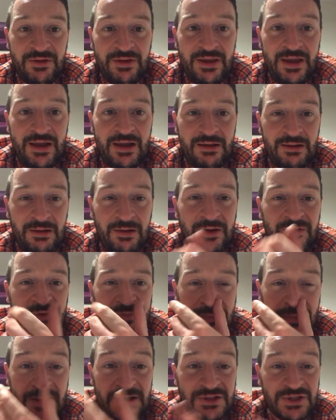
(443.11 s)
Yeah, I've
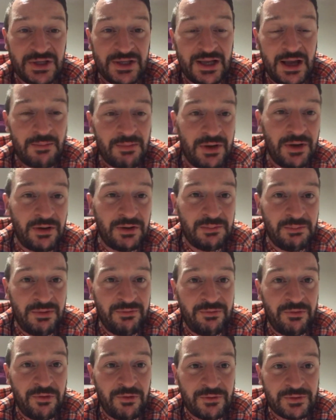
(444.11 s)
mentioned Gammon on
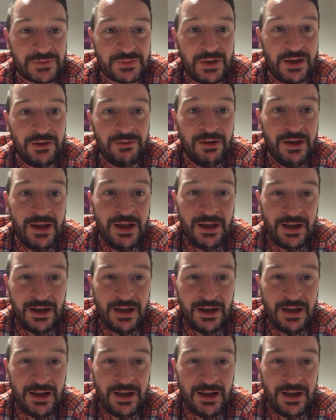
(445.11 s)
before as well.